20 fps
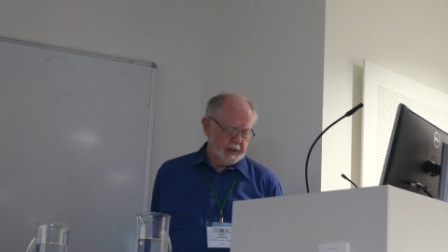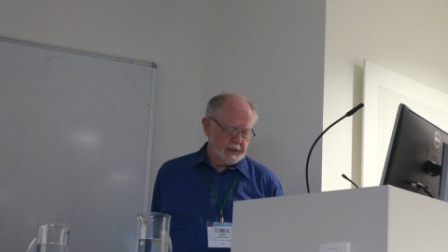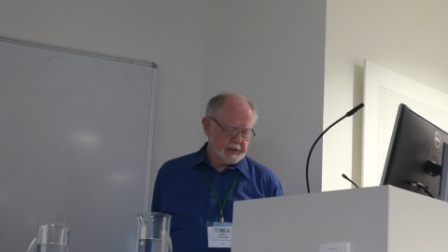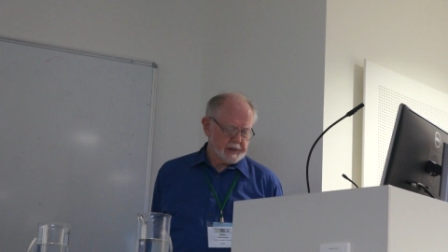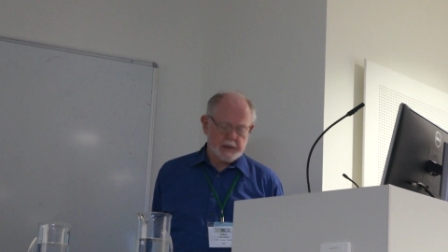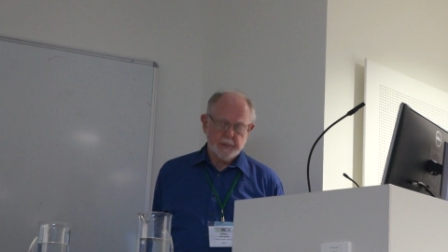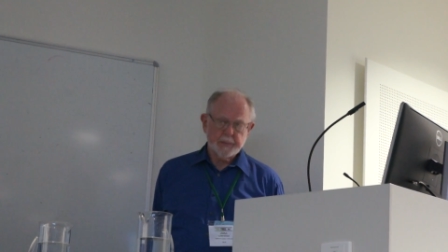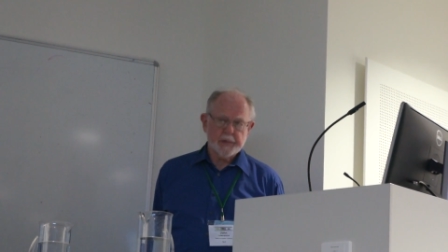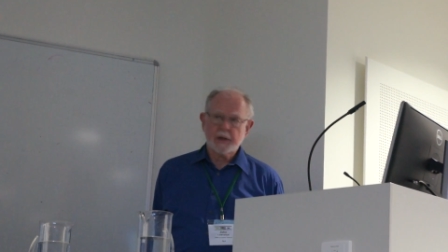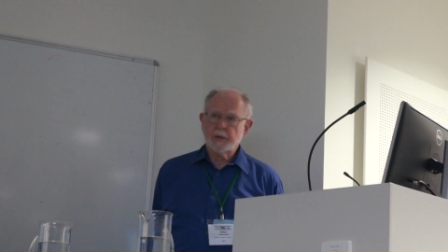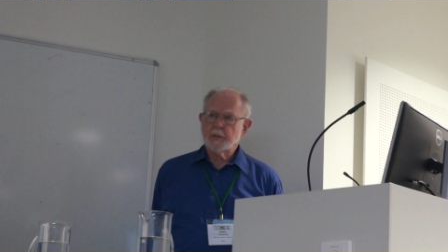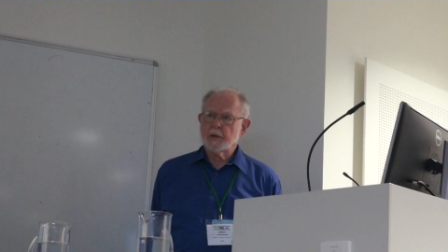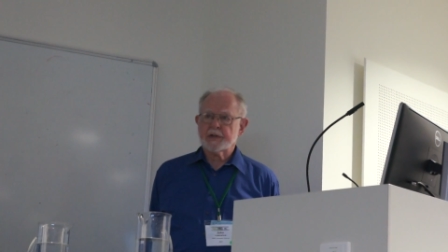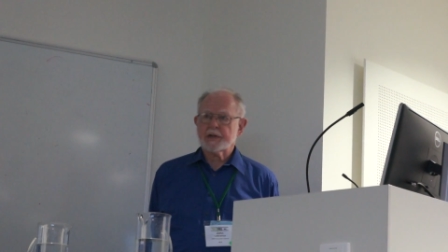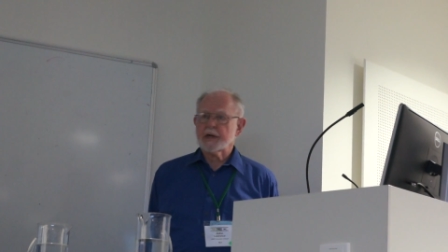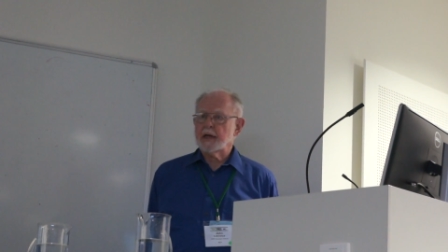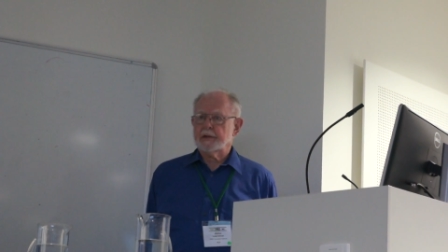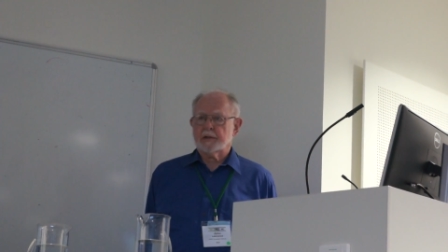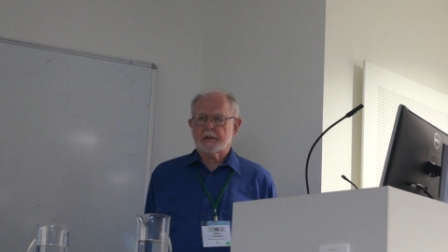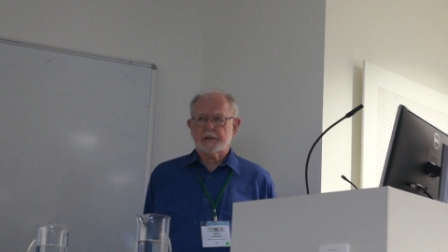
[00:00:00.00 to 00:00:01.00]
something which
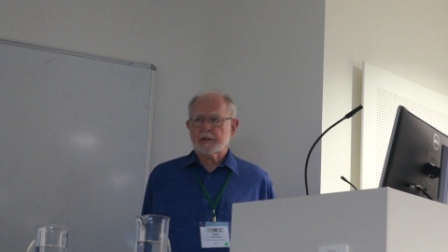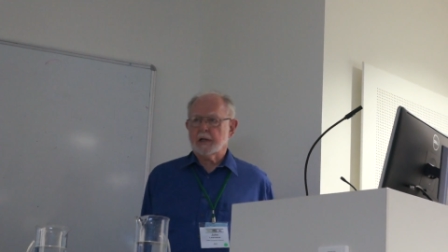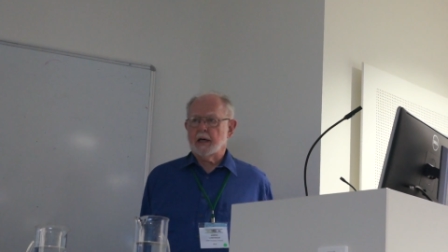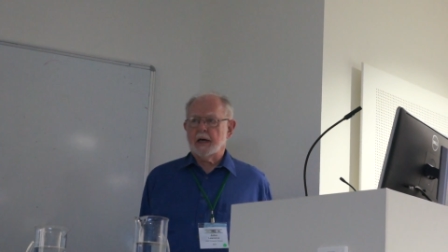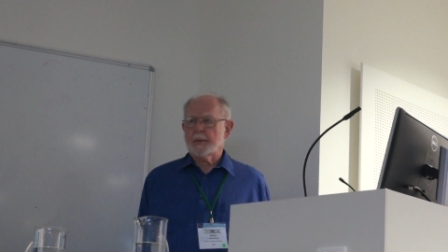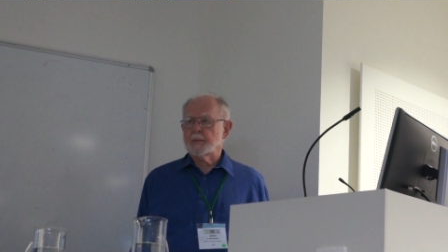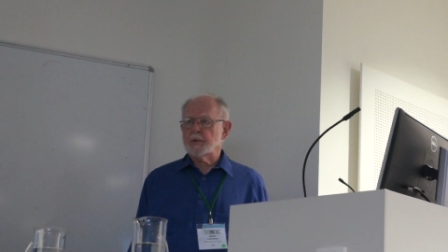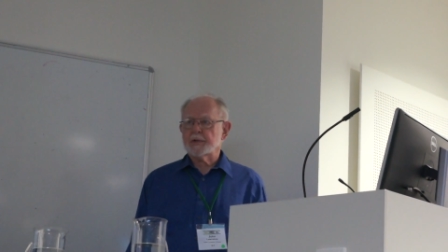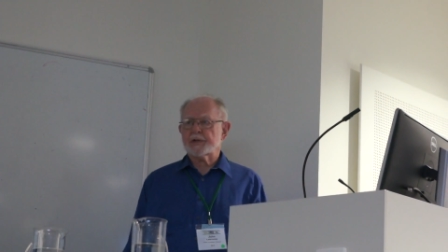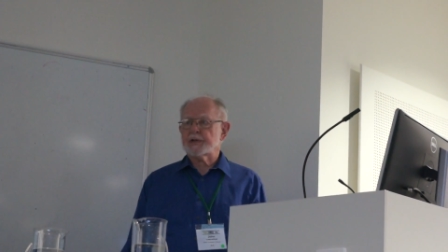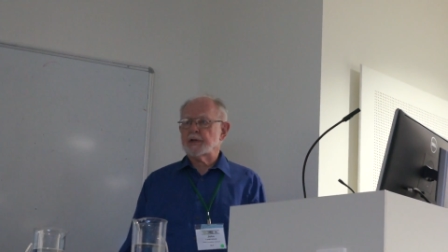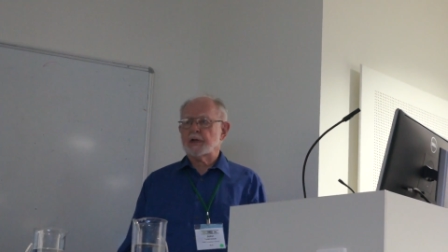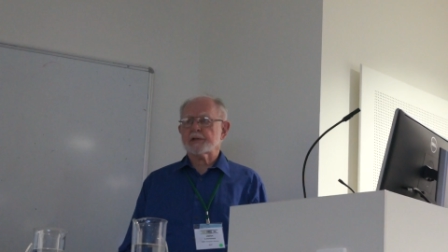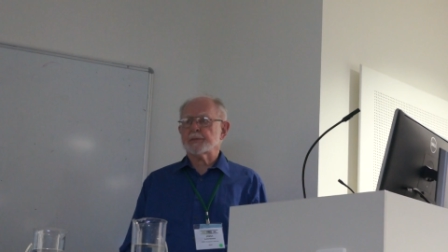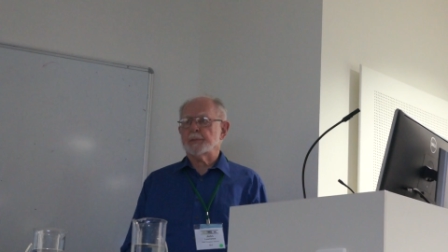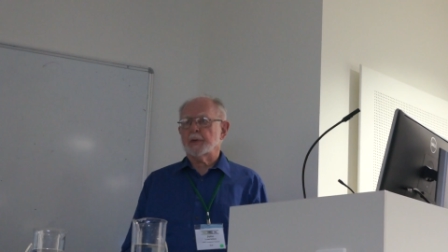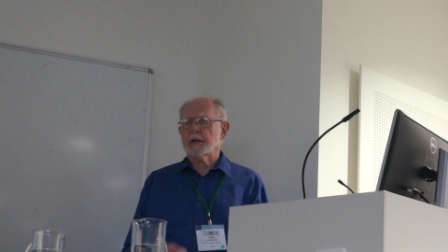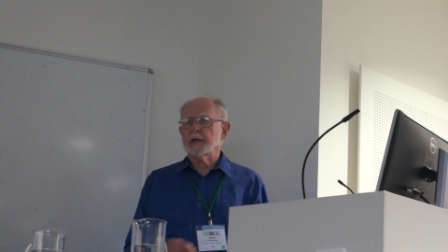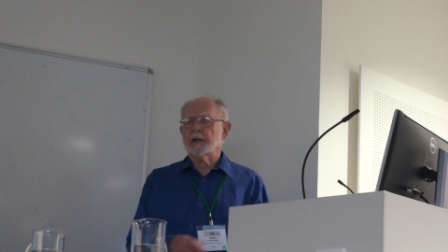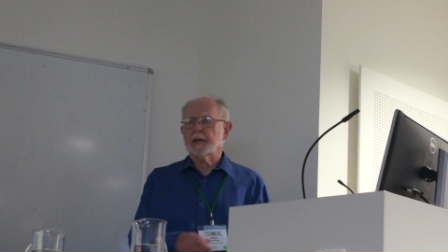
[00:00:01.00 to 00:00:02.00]
at the time was
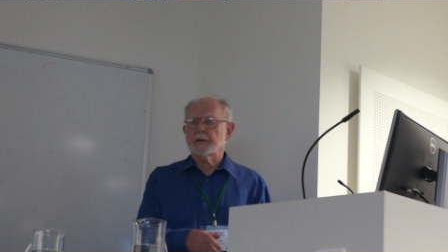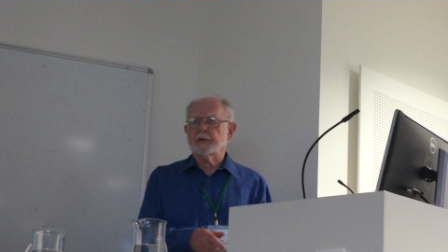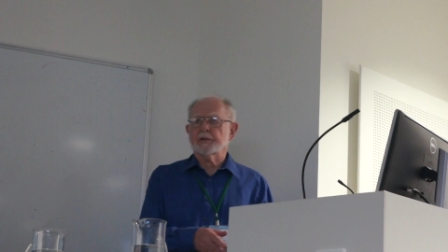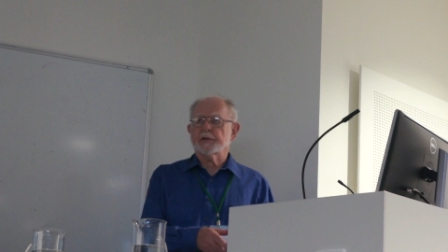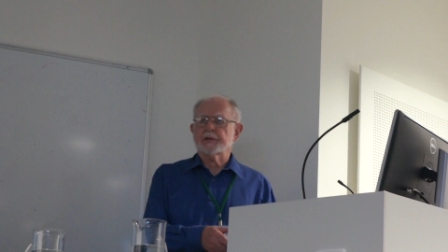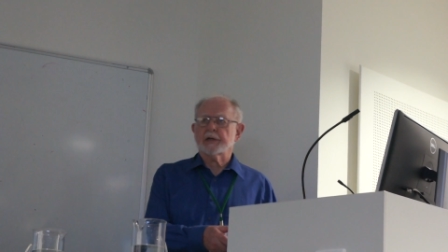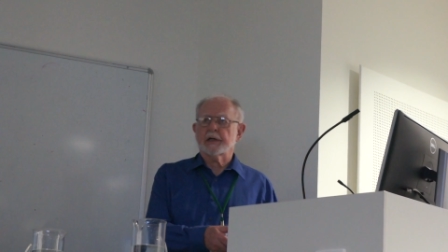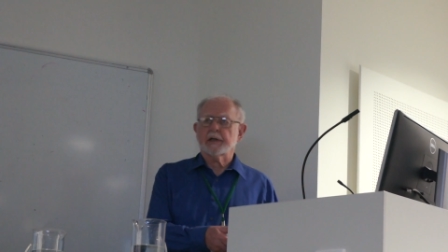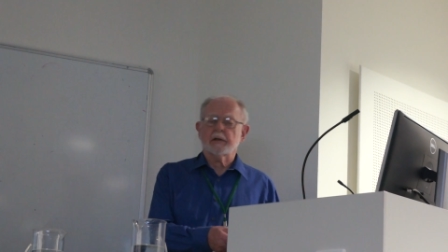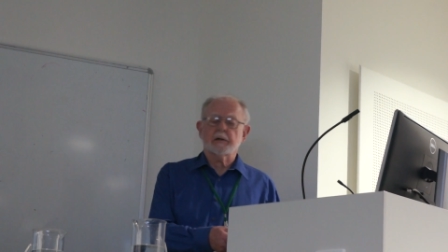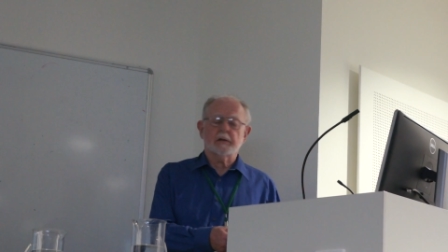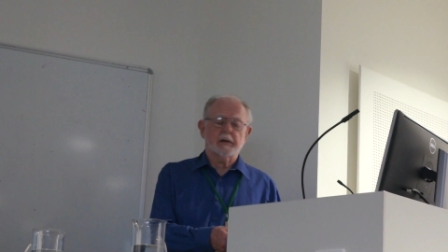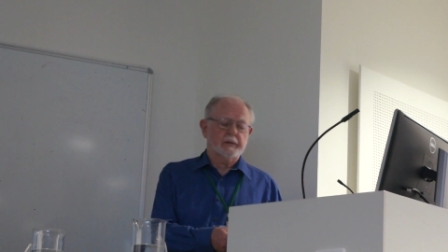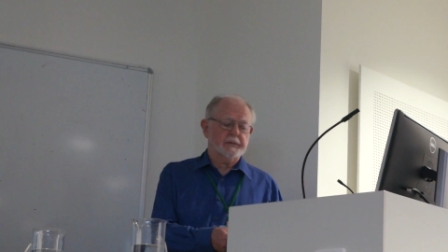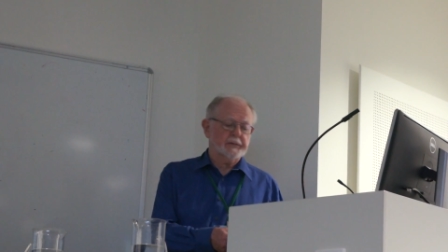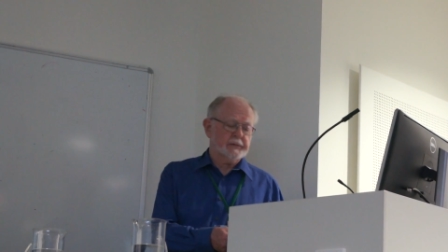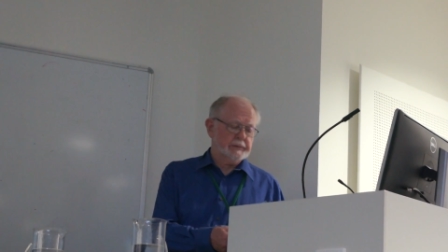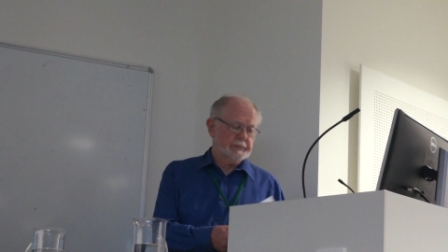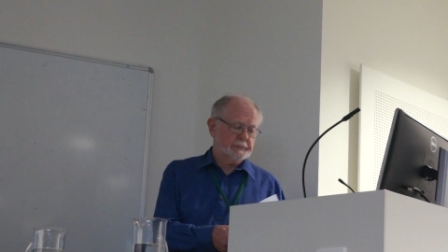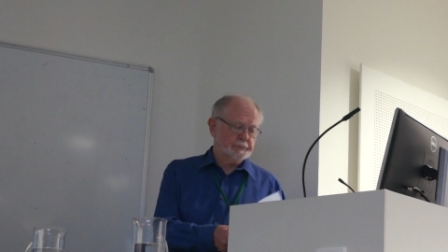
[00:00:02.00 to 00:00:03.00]
just beginning to take
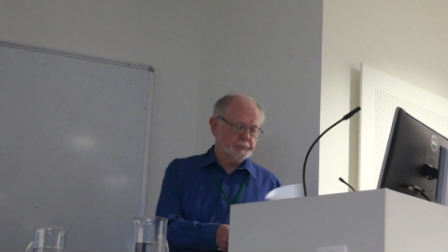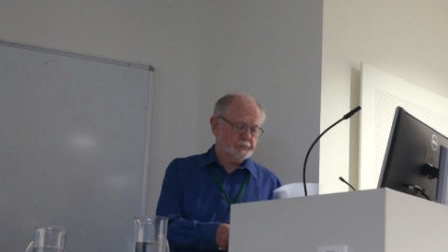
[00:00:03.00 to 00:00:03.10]
off.